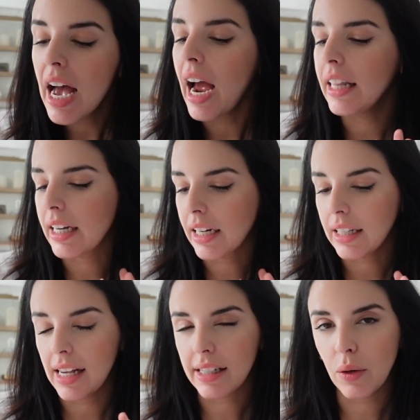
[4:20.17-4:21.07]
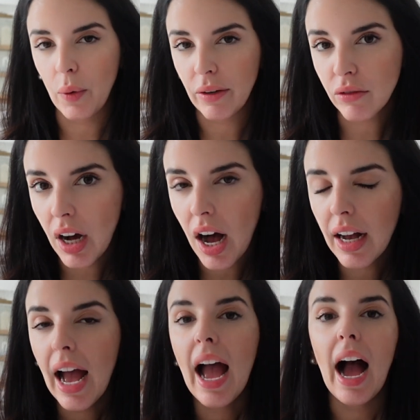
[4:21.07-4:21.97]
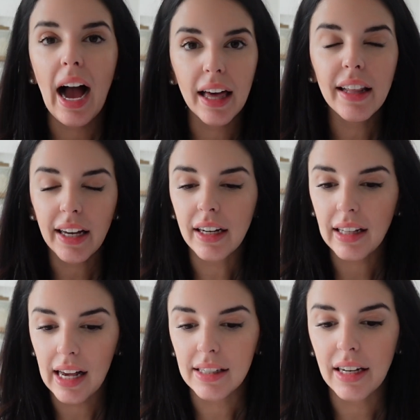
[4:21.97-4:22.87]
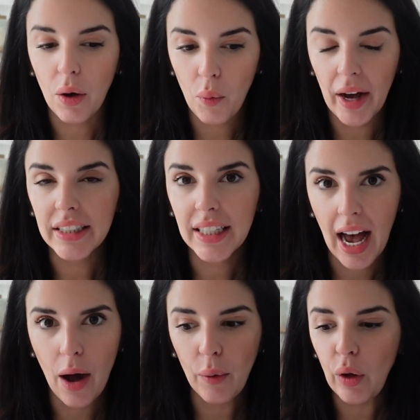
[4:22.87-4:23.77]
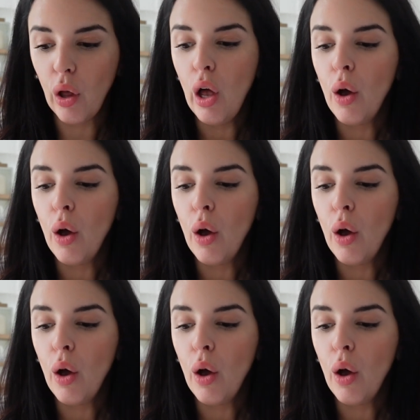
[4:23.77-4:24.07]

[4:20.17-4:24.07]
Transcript: I like a classic white rug. I like a classic white towel.